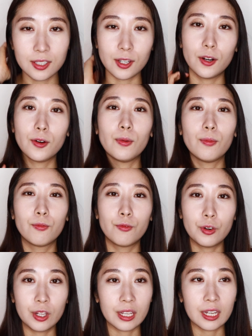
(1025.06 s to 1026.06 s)
So
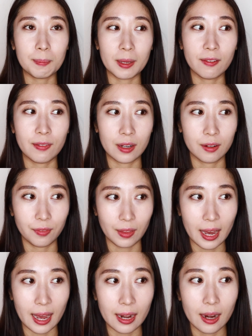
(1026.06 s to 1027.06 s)
really a big fan of
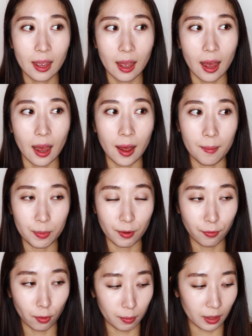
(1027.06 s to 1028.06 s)
that. The
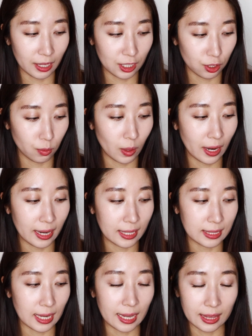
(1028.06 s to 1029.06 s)
formulation
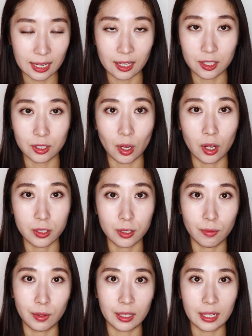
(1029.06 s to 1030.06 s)
wise, I think it's
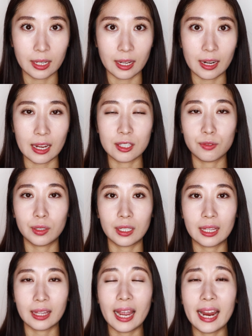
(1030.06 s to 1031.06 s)
also really good. It's
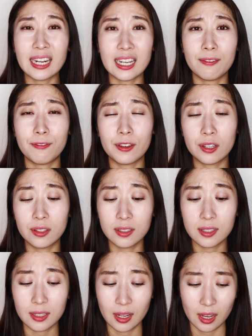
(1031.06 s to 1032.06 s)
really light. It
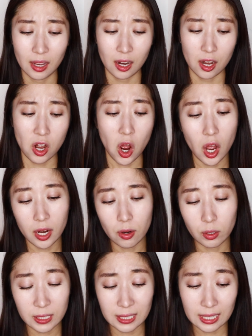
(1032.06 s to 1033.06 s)
feels
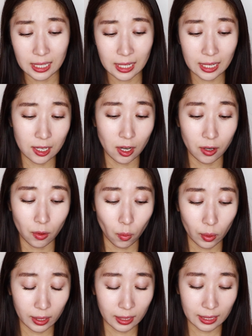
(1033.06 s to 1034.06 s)
non-sticky,
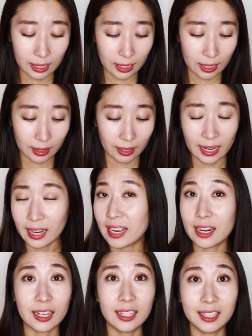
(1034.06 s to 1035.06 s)
non-oily like
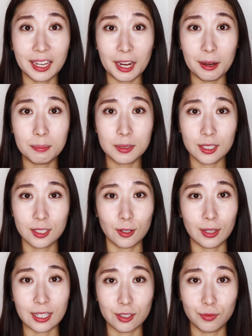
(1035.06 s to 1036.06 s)
it claims, so
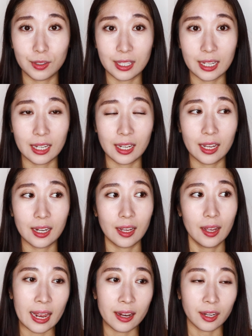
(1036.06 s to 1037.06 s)
that's really good.
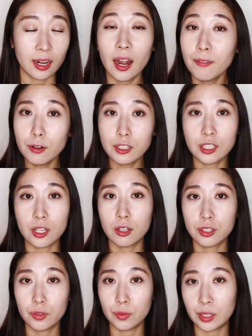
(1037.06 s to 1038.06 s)
And the coverage is
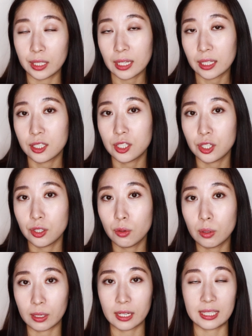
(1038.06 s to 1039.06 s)
also really good
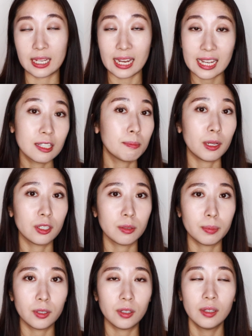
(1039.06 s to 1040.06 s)
too because it is
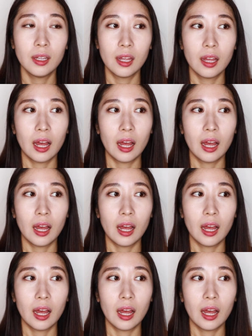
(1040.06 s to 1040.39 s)
buildable.